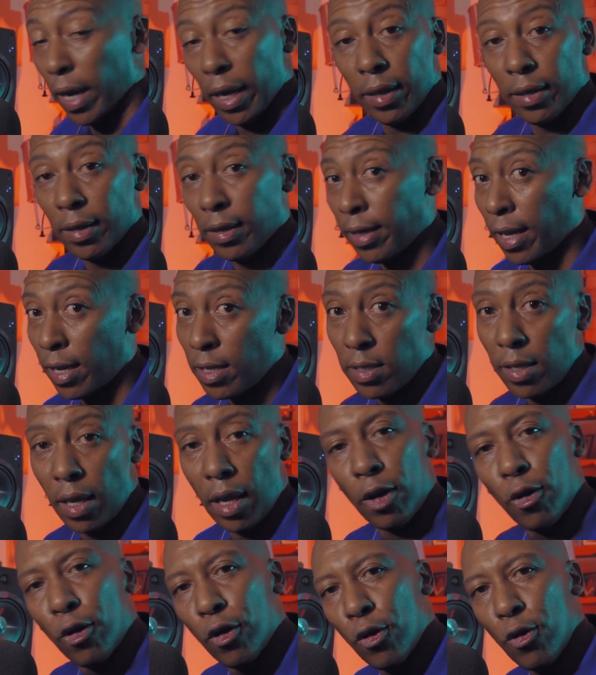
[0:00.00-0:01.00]
And the next day
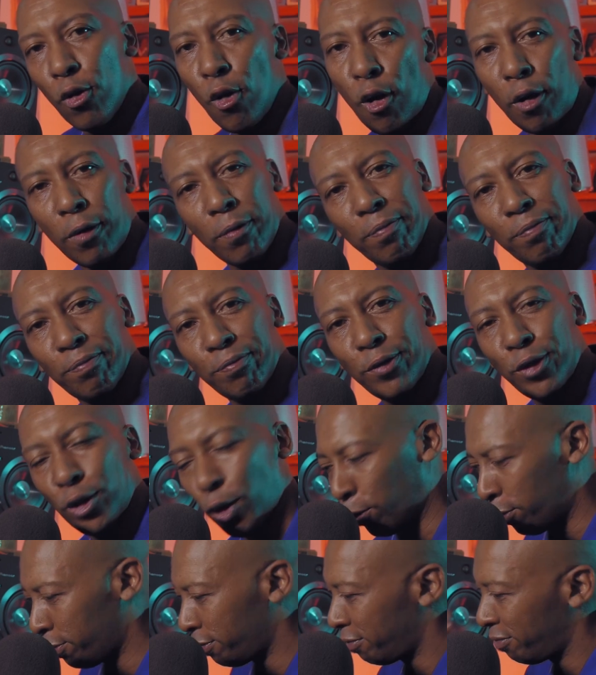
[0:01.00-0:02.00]
I got a call.
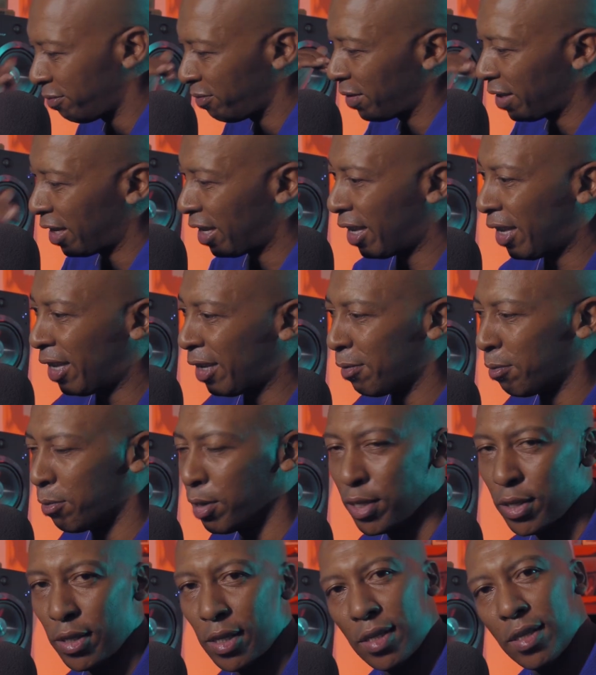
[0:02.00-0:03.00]
So
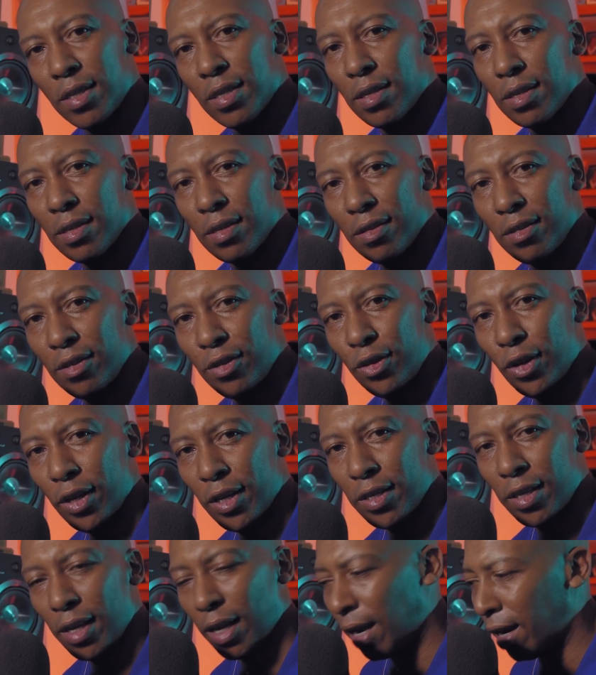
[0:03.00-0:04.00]
business, you
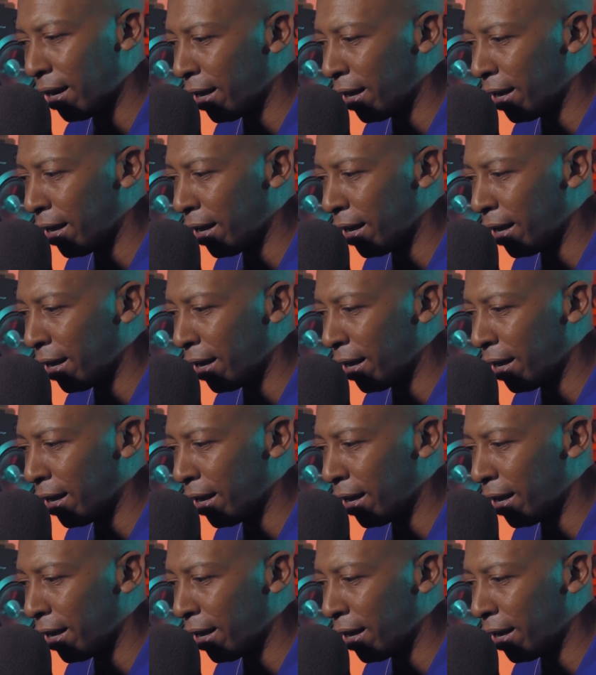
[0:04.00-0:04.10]
understand?